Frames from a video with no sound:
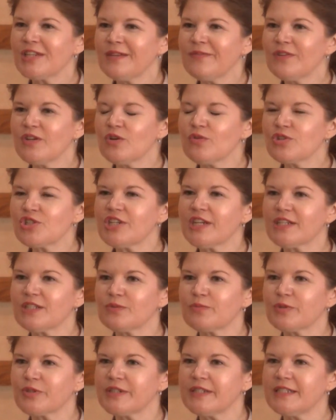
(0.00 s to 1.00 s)
she didn't even know she
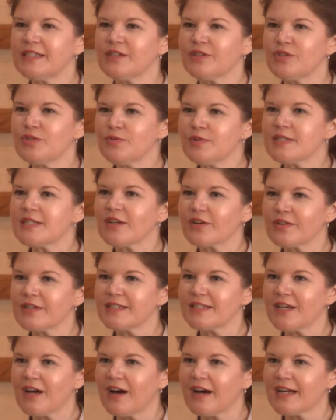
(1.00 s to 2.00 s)
had to worry until you
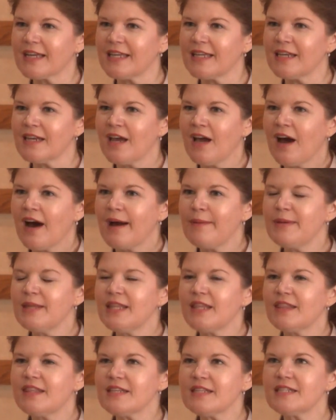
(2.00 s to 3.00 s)
started talking. I
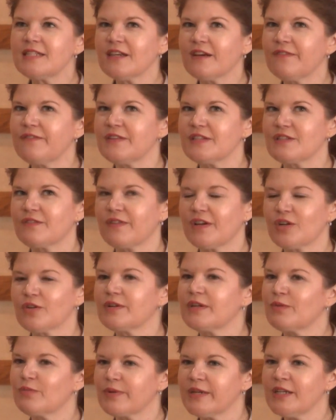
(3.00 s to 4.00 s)
mean, this stuff is
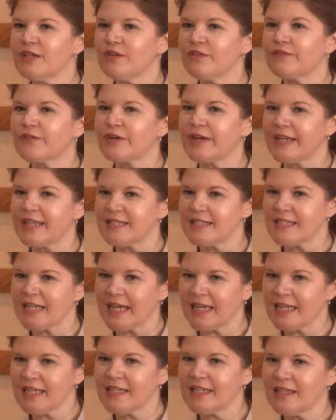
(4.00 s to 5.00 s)
very real for
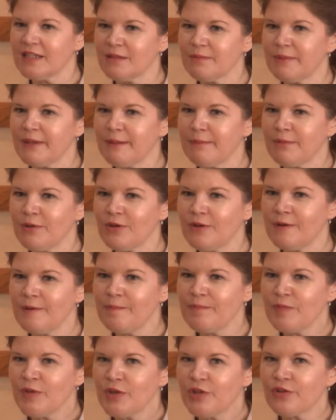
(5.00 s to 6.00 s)
anxiety in
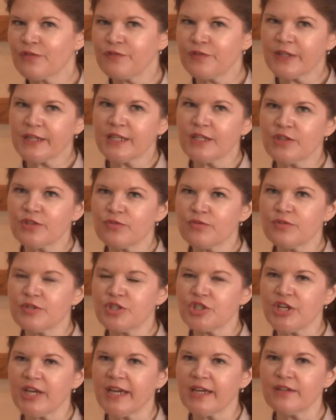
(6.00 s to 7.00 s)
people. You're flicking through
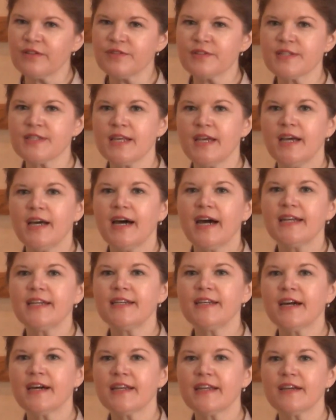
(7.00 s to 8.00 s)
the channels. I
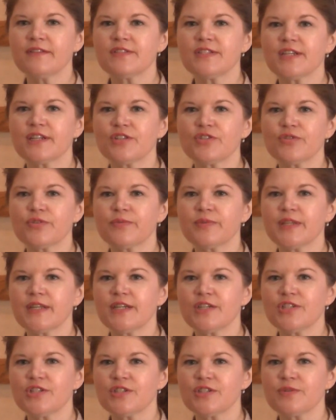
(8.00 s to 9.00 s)
did not have sexual
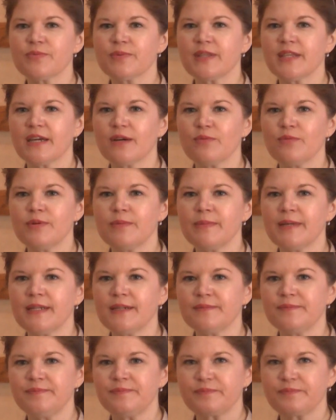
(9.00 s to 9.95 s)
relations with that woman.